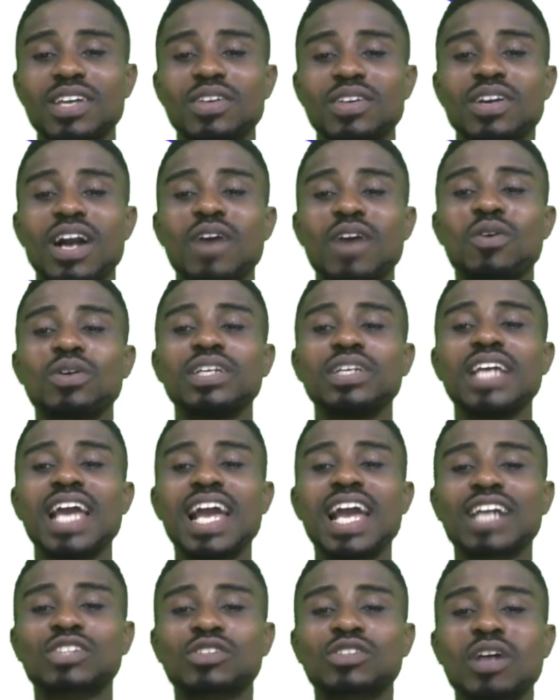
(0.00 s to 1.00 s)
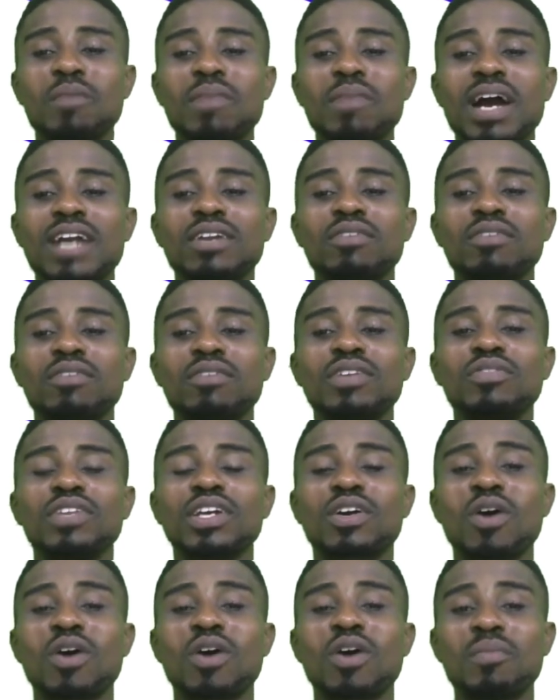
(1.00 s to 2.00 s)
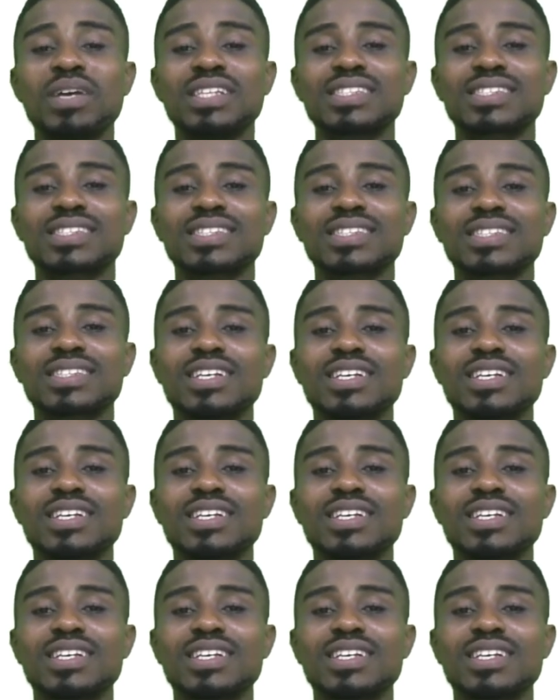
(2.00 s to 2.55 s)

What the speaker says: You can go the extra mile of leaving a comment